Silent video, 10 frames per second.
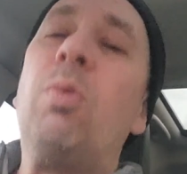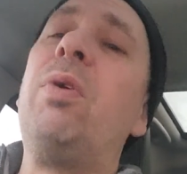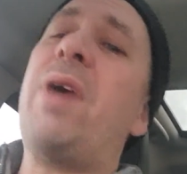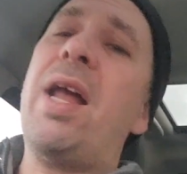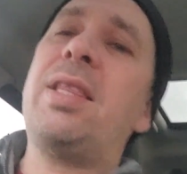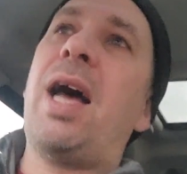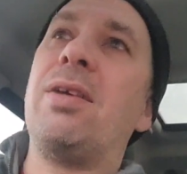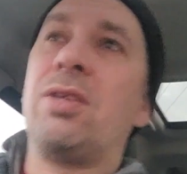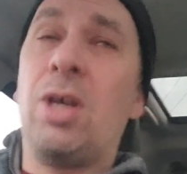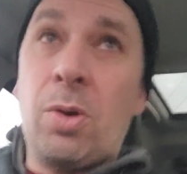We've had a
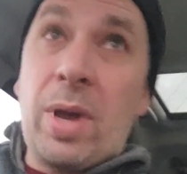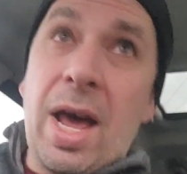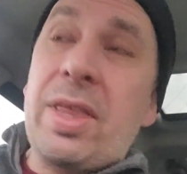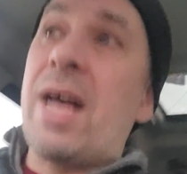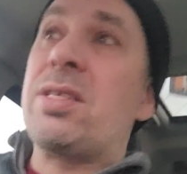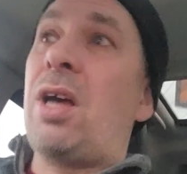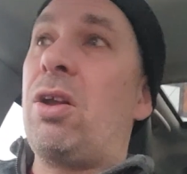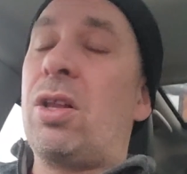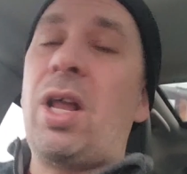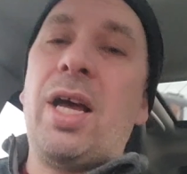thousand. We had a thousand
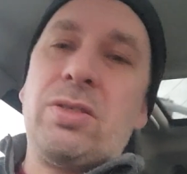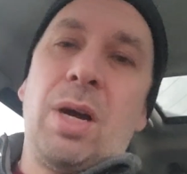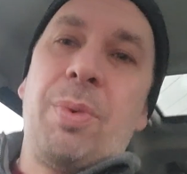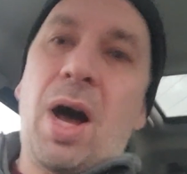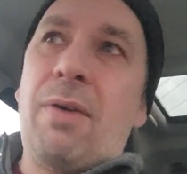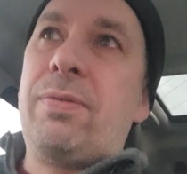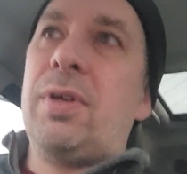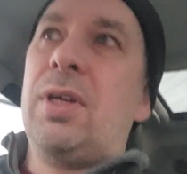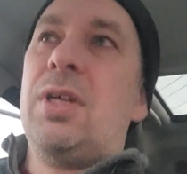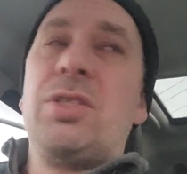dollar client drop off.
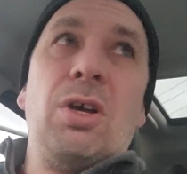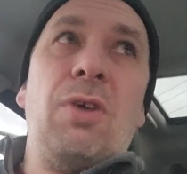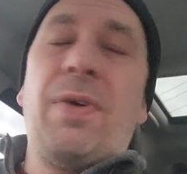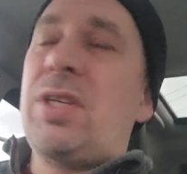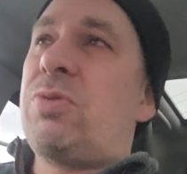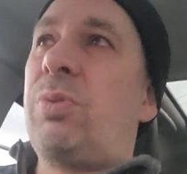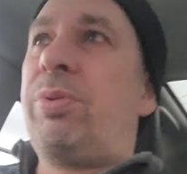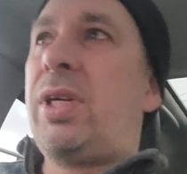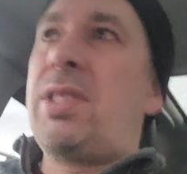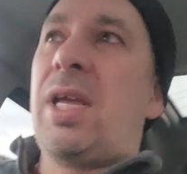So if I just
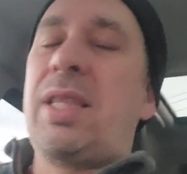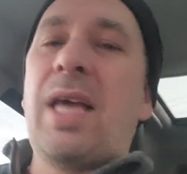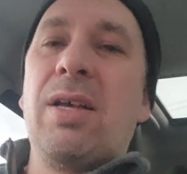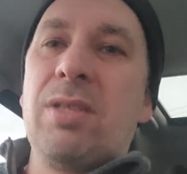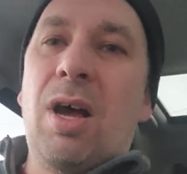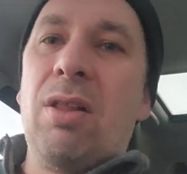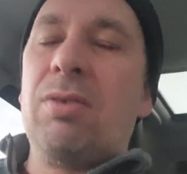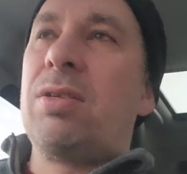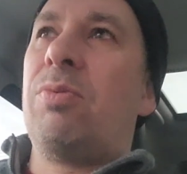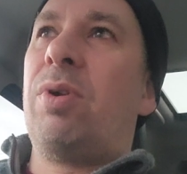replace that thousand
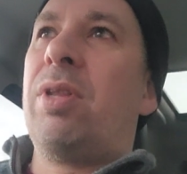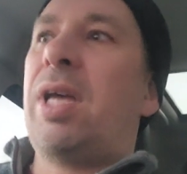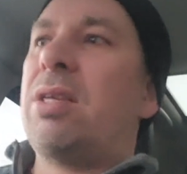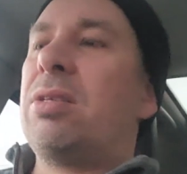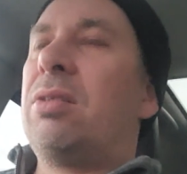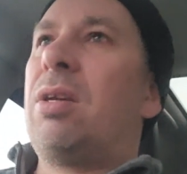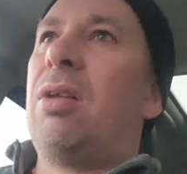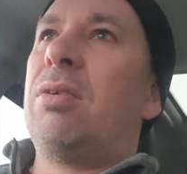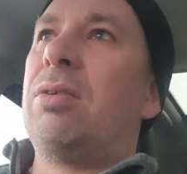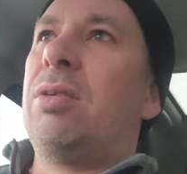dollars on one of the thousand
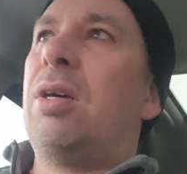dollar.